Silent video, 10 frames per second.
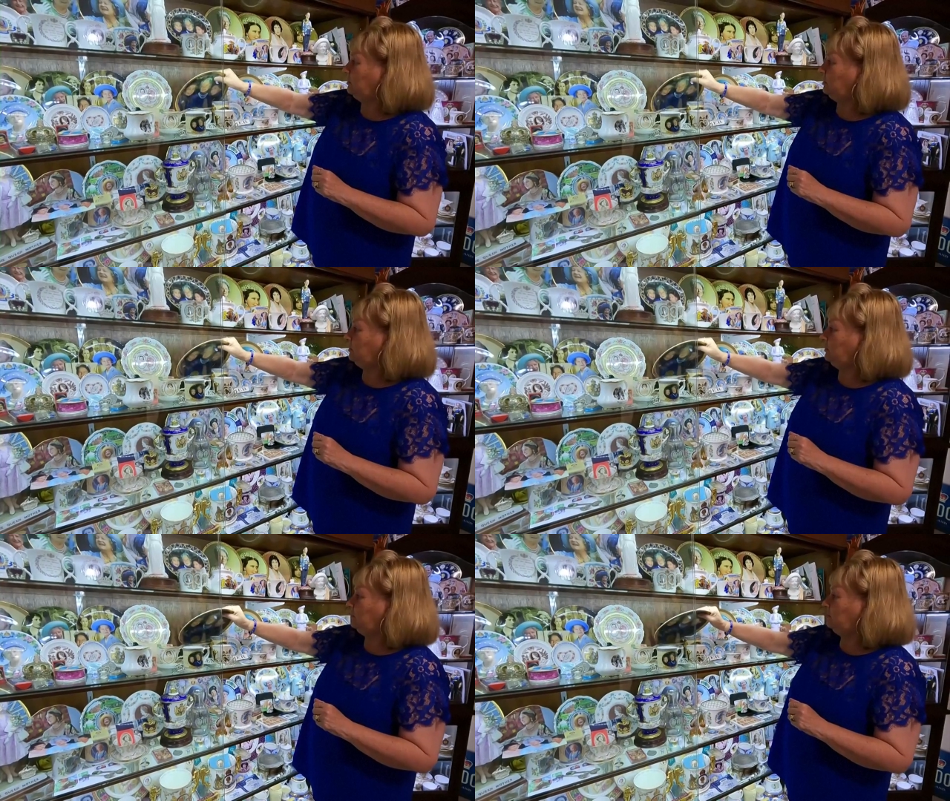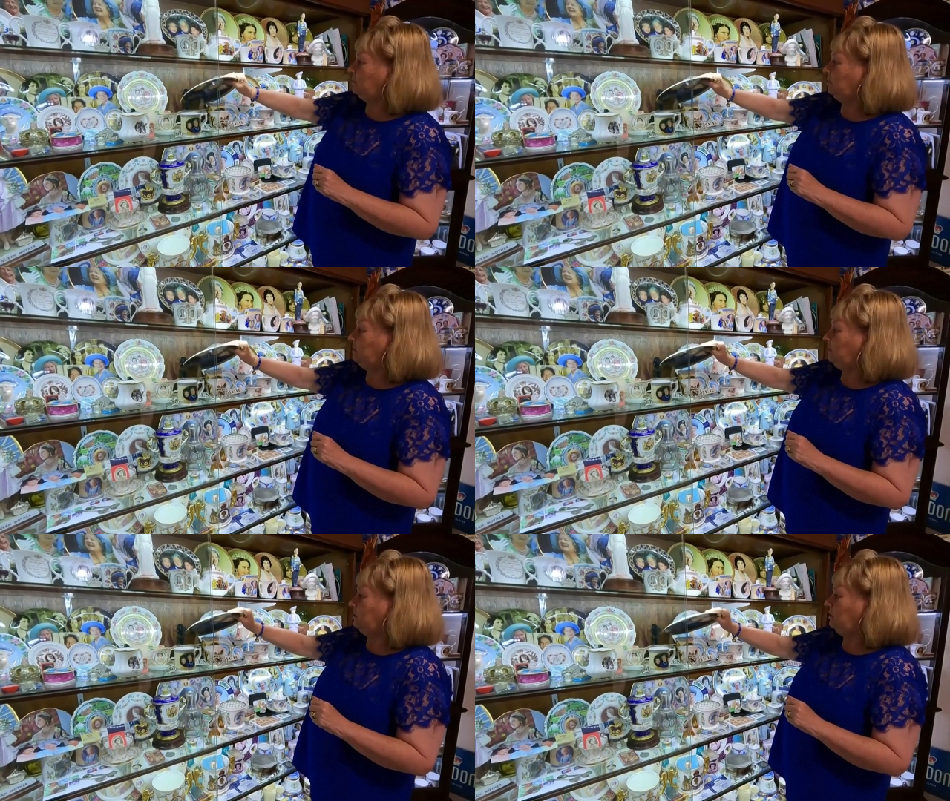
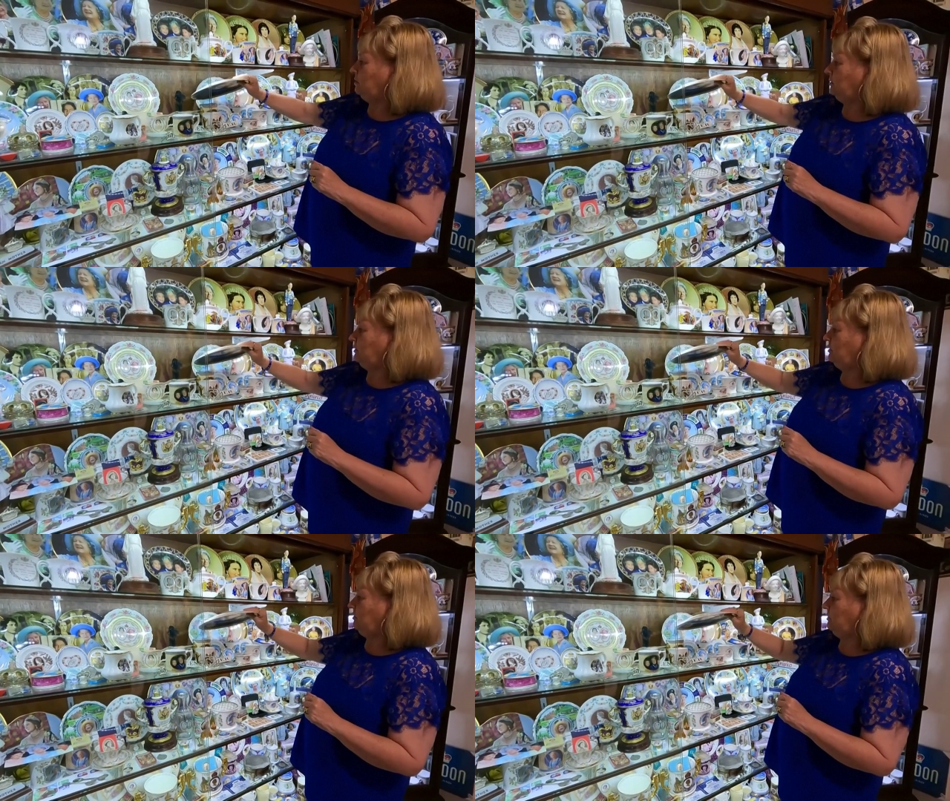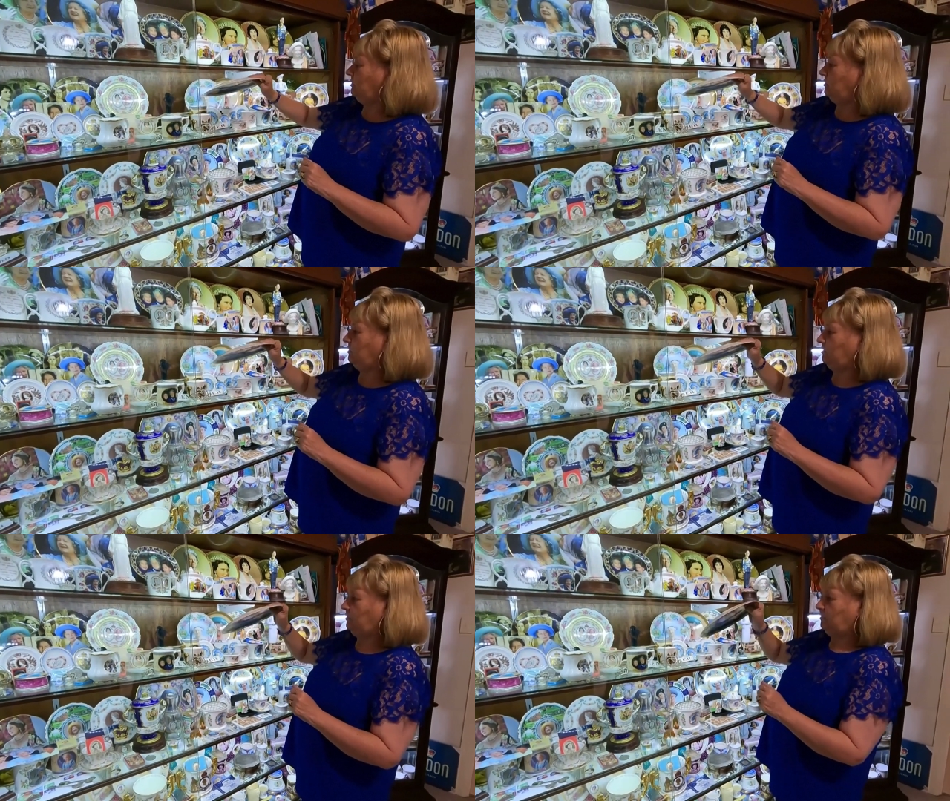
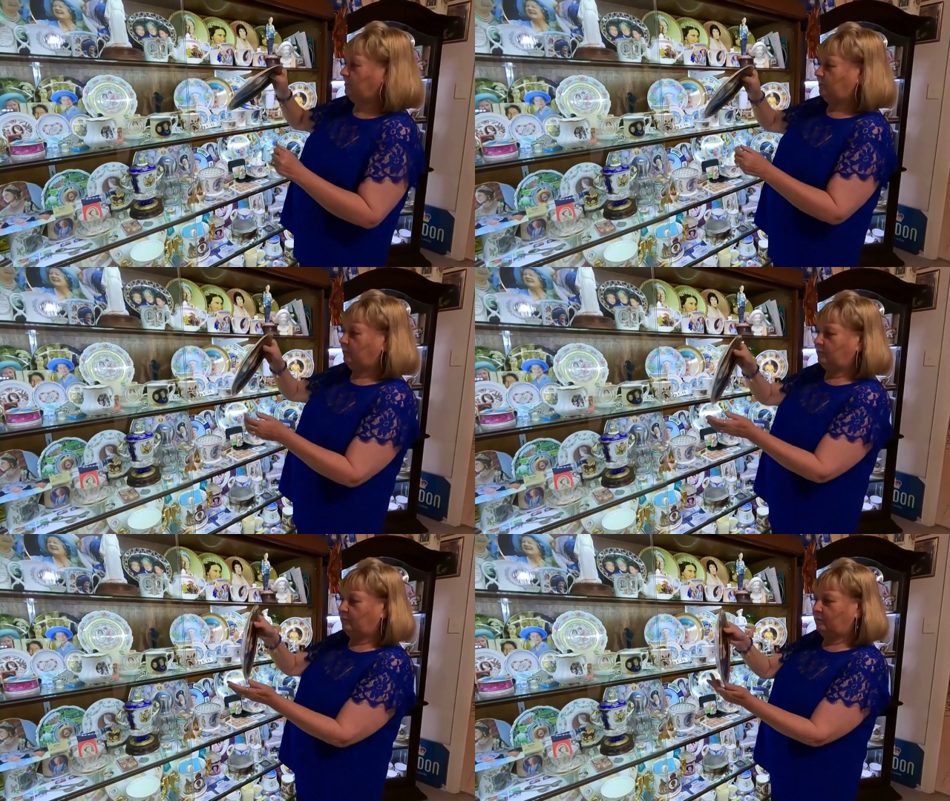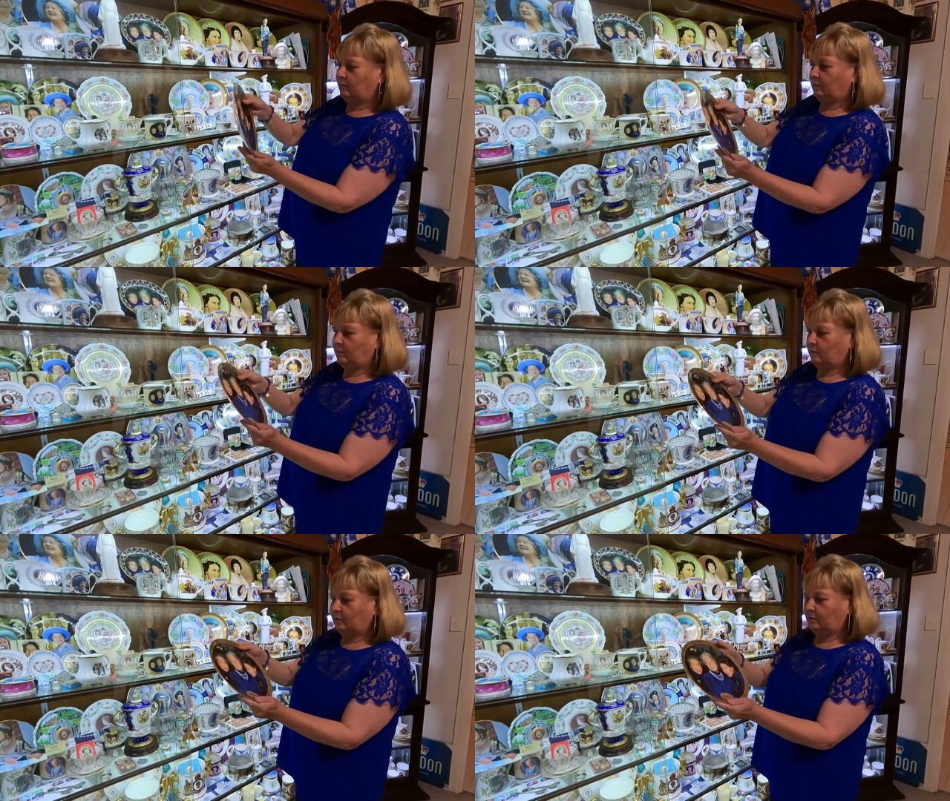
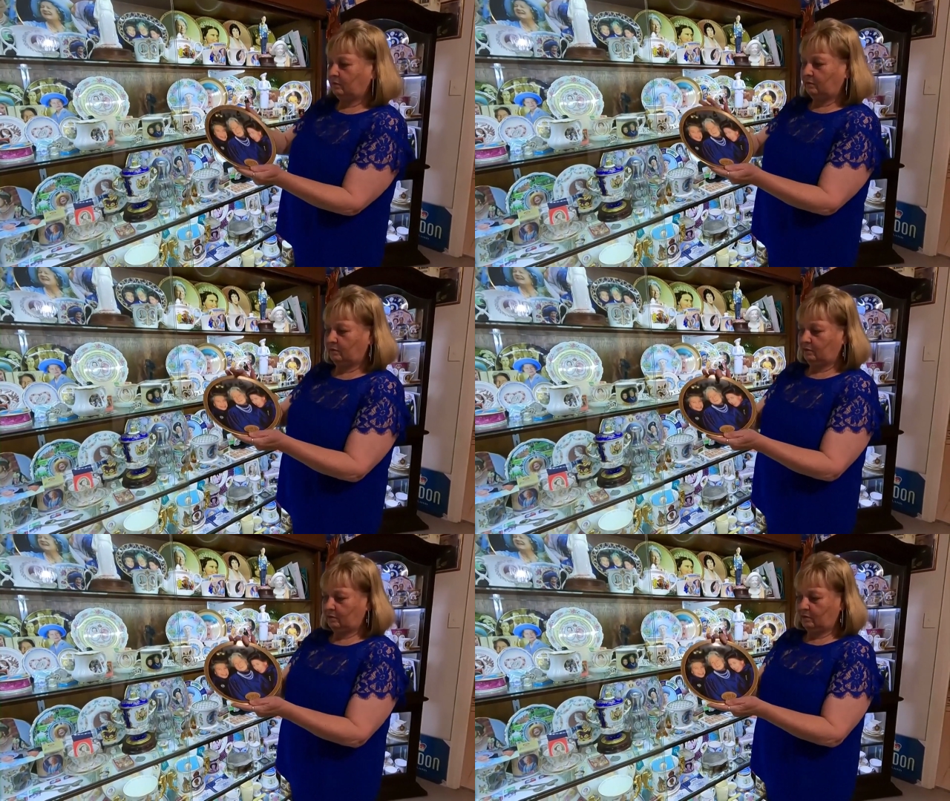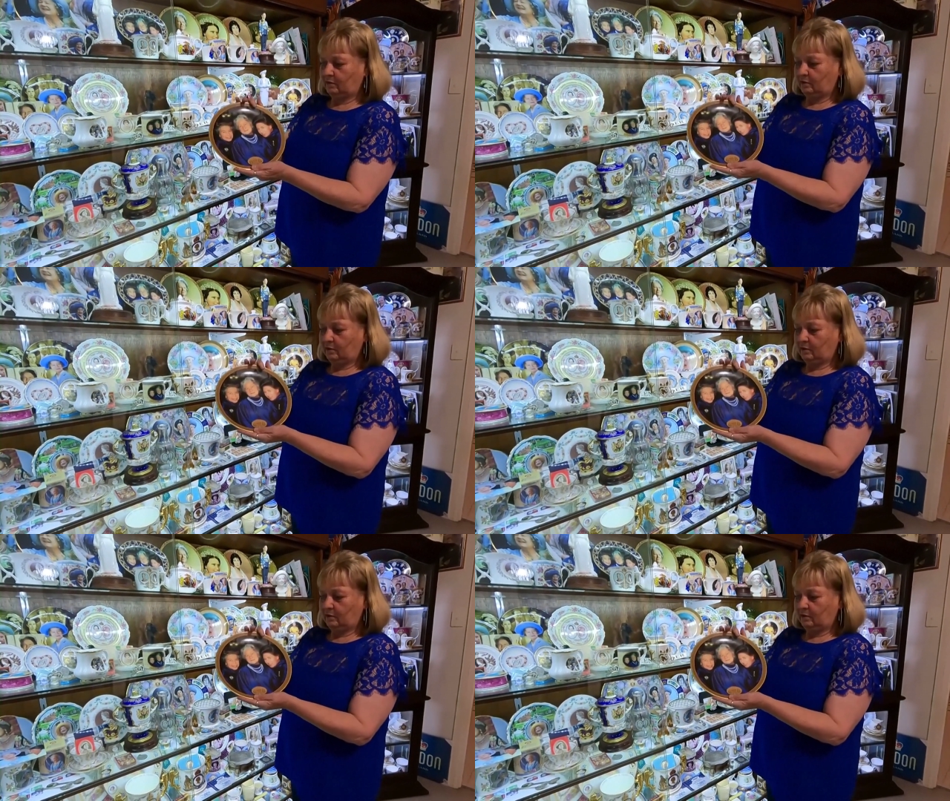Nothing is said.